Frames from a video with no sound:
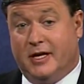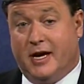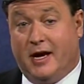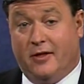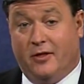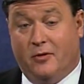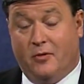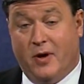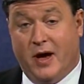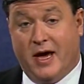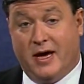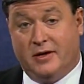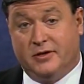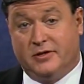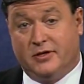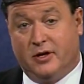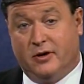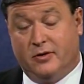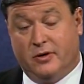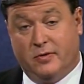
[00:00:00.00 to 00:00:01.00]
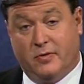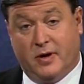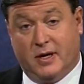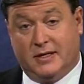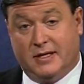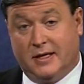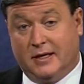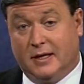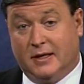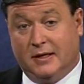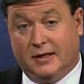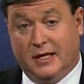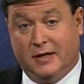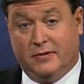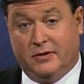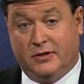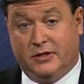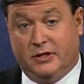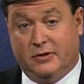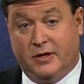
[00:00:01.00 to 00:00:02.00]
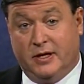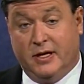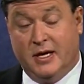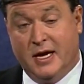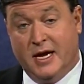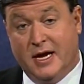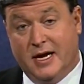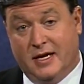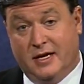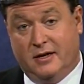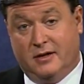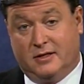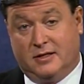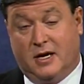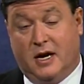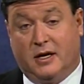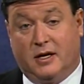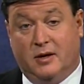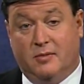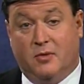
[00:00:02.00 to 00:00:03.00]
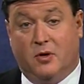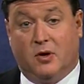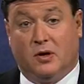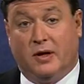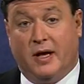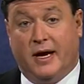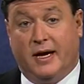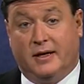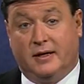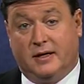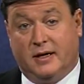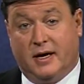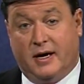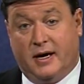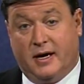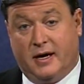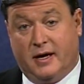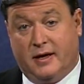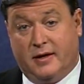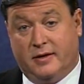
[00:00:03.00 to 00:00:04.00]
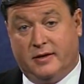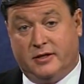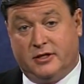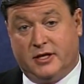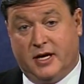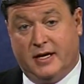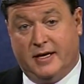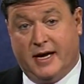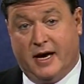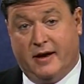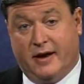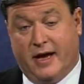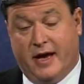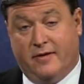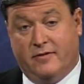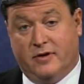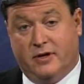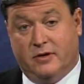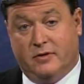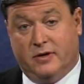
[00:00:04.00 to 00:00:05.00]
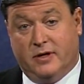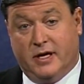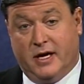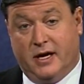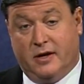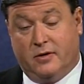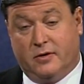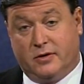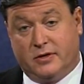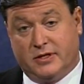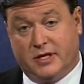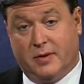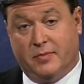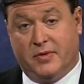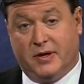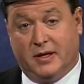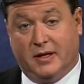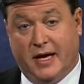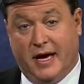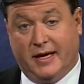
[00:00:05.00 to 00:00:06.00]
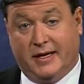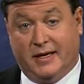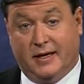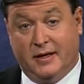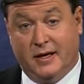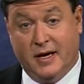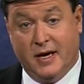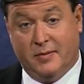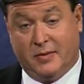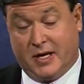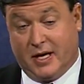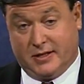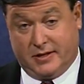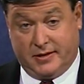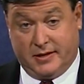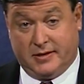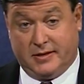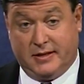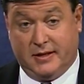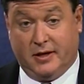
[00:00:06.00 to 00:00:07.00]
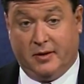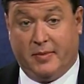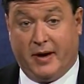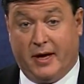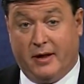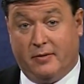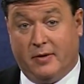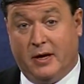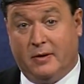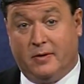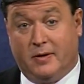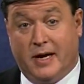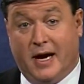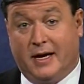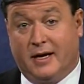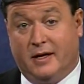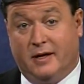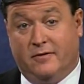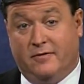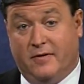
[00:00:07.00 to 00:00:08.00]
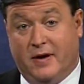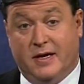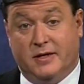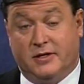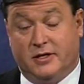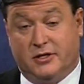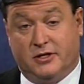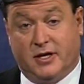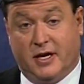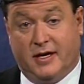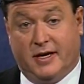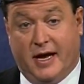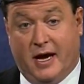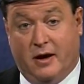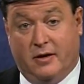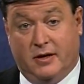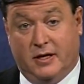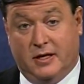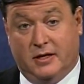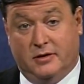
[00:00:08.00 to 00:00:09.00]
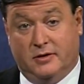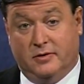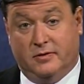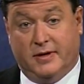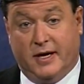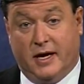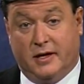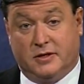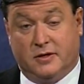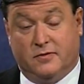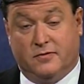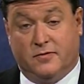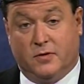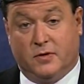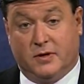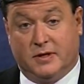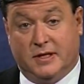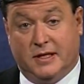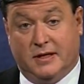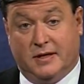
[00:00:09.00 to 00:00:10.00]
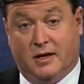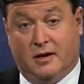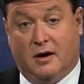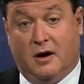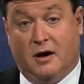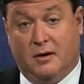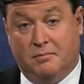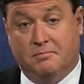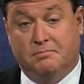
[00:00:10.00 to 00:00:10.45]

on the way. So you want to take a cleaver to it, and you're talking more like the shutdown avenue again or something like it. Because of this deal, by the way, we're not going to face a shutdown in 2014 at all.